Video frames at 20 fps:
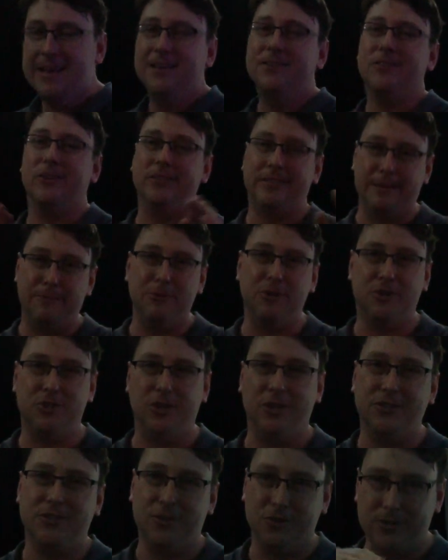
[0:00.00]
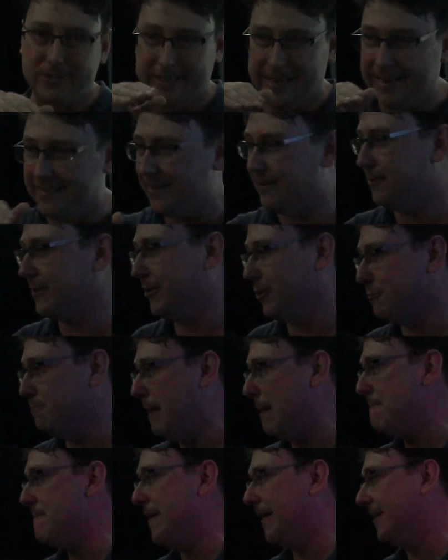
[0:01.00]
So some of the shots you'll see, they're a little
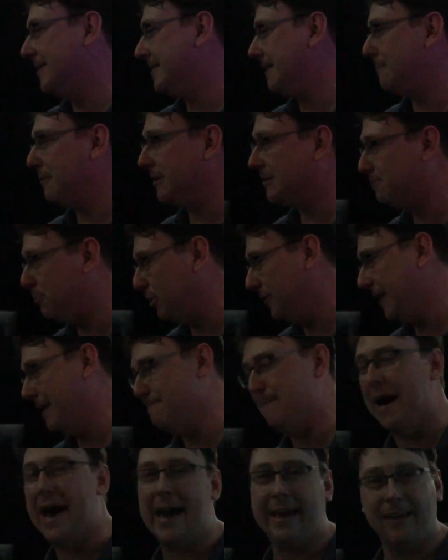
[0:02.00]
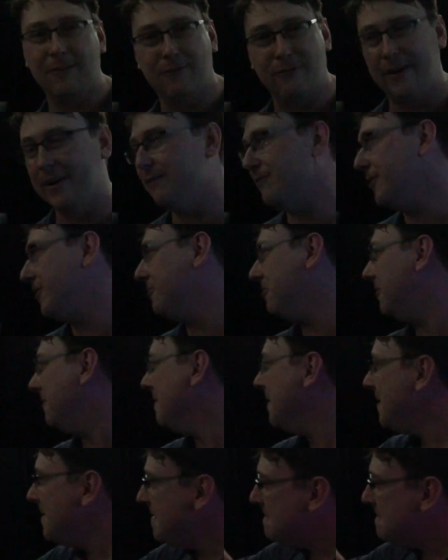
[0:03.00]
bumpy because somebody's put their bag in front of it, or